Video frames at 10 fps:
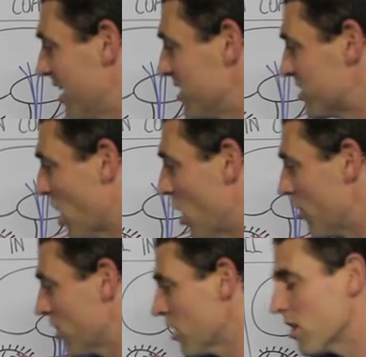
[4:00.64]

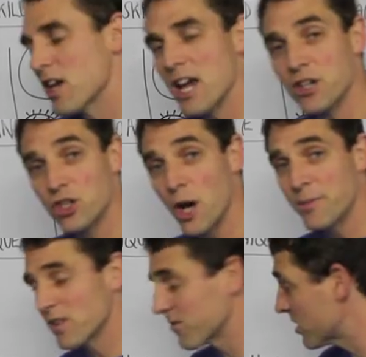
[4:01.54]
So in
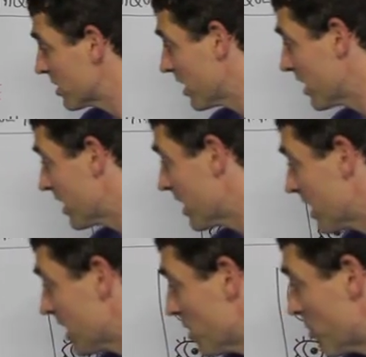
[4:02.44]
terms of
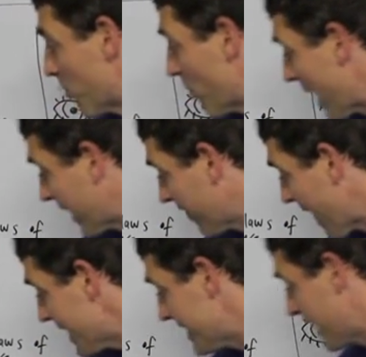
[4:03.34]
breaking
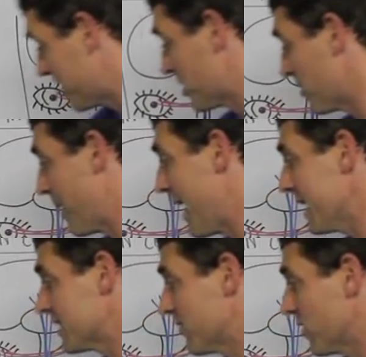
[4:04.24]
that down into the
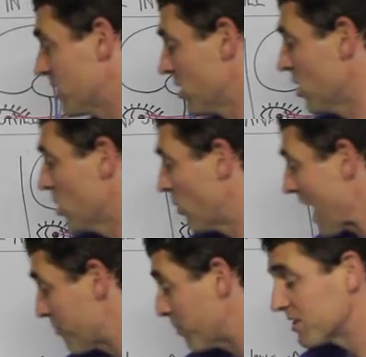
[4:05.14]
parts of it, we
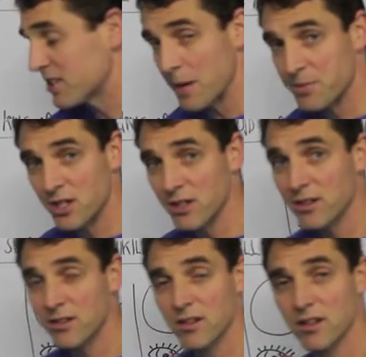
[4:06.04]
have perception.
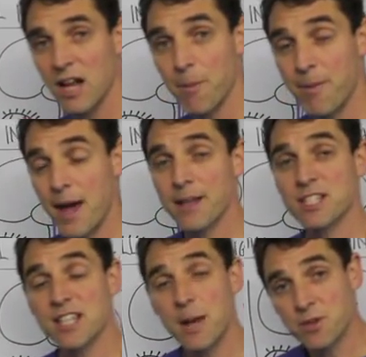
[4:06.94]
Now
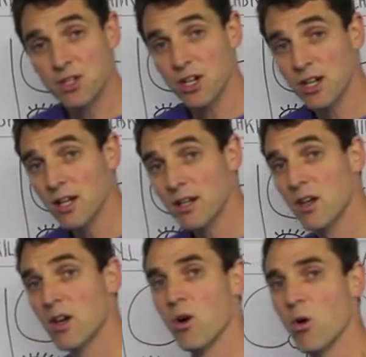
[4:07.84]
perception,
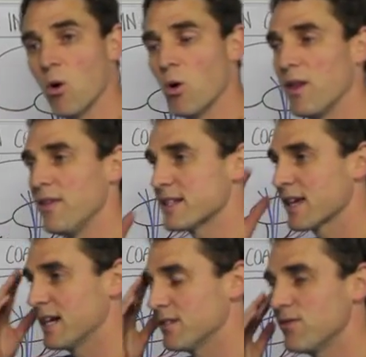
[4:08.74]
or in this
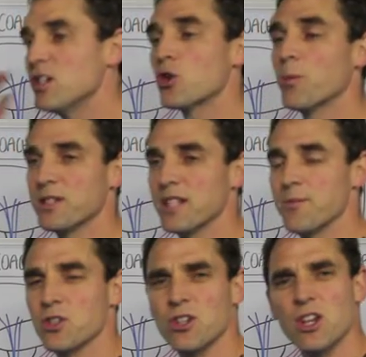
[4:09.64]
case visual
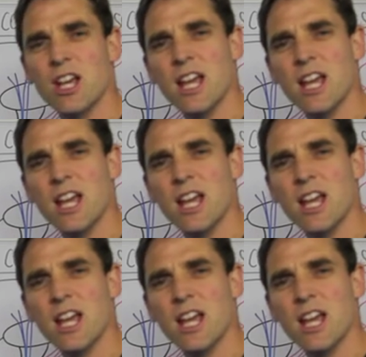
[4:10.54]
perception,